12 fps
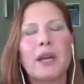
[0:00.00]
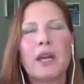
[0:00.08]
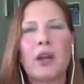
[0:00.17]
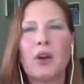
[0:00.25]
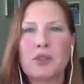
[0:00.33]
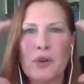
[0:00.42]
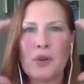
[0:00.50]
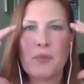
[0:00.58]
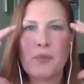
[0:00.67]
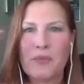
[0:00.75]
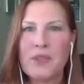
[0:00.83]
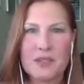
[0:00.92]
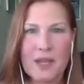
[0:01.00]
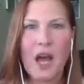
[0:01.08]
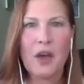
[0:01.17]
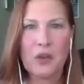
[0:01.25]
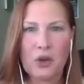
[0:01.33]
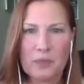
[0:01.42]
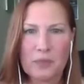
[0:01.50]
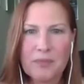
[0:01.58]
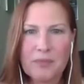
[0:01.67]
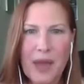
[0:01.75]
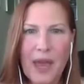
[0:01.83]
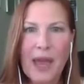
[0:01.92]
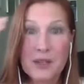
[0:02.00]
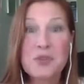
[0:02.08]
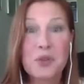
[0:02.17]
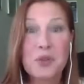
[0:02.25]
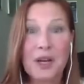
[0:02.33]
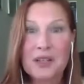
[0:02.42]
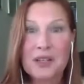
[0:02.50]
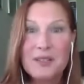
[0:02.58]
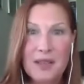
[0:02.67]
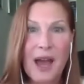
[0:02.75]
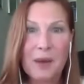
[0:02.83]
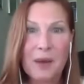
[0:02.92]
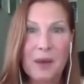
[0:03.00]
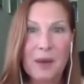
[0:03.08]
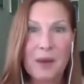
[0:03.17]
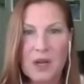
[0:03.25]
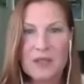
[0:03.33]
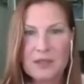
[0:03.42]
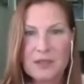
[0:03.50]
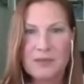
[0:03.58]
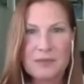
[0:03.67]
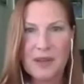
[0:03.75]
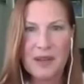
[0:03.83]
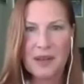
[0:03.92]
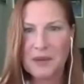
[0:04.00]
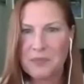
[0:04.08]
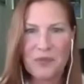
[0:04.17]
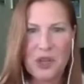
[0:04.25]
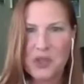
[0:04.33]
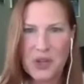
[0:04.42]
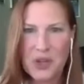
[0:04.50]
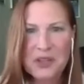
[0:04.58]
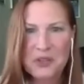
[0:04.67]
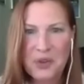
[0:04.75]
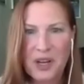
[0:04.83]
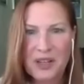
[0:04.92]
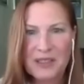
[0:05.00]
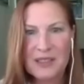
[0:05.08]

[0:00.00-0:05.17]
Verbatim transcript: character, this other extra, because Abby was a featured extra.